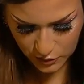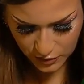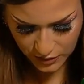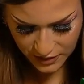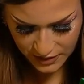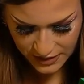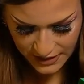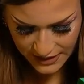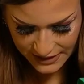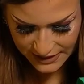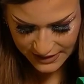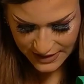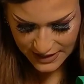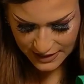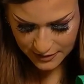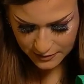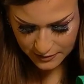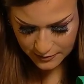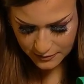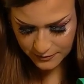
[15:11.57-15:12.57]
door right
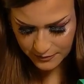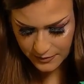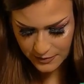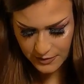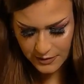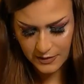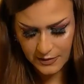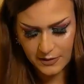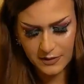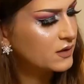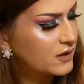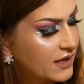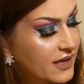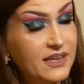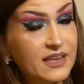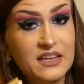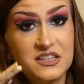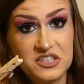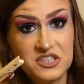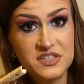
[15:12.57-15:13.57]
now.
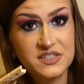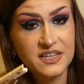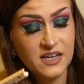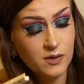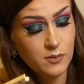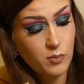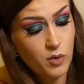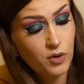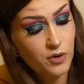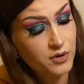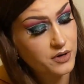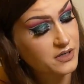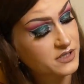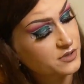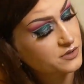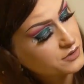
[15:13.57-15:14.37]
And there's still more,